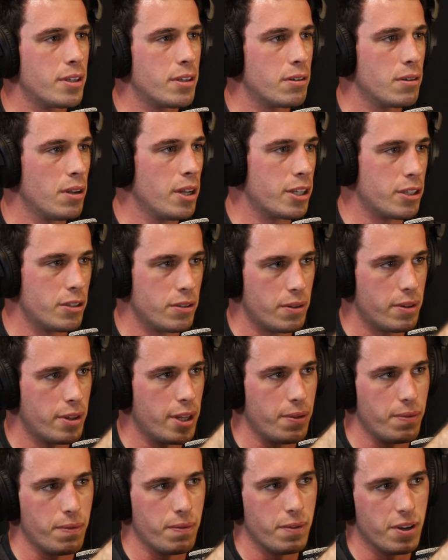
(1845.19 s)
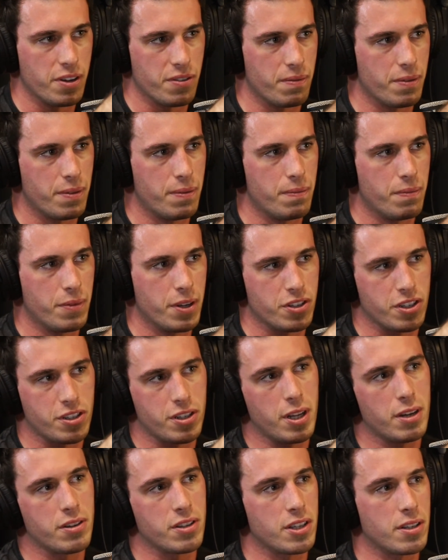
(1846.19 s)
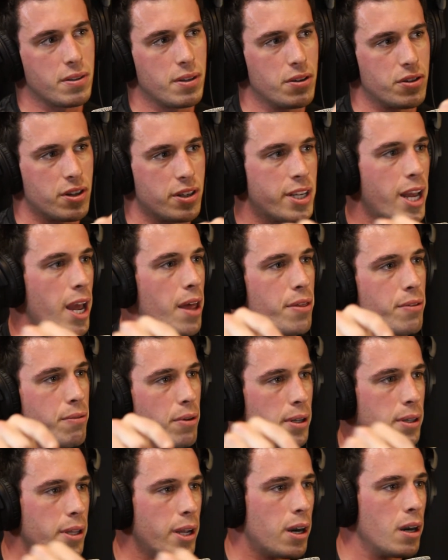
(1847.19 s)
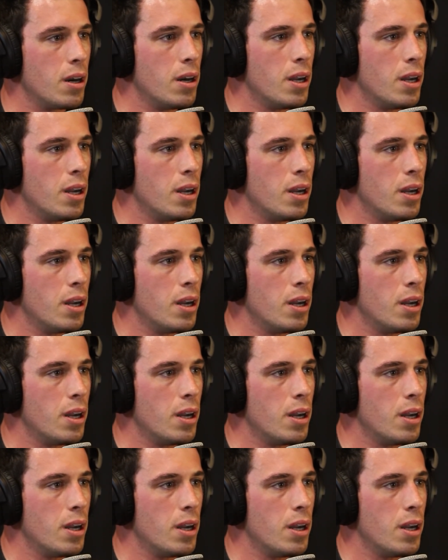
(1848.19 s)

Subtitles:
You're like, there's a tenth right there.